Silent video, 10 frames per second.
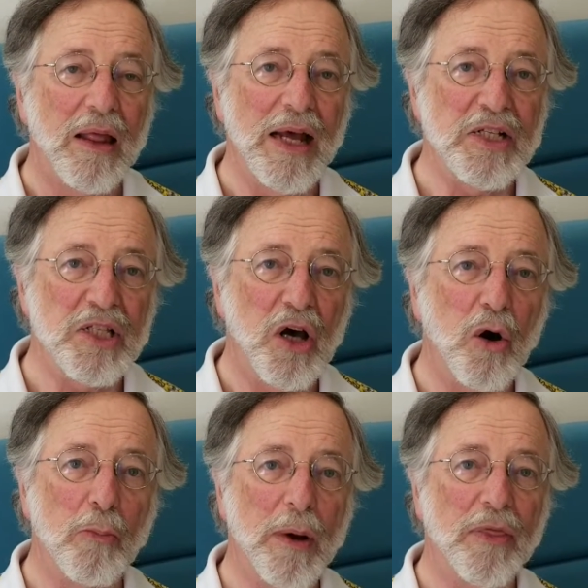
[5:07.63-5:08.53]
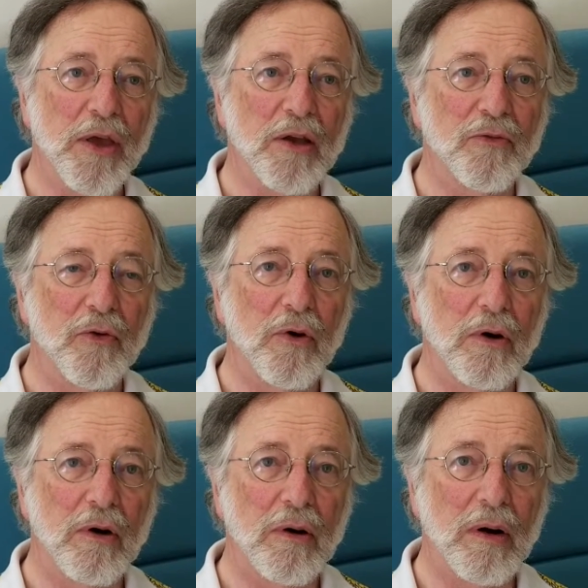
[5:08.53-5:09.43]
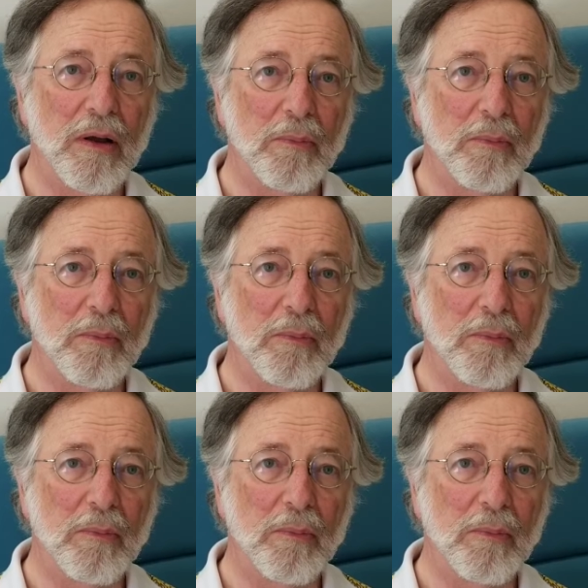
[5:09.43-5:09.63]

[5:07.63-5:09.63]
That's the hope, I think, for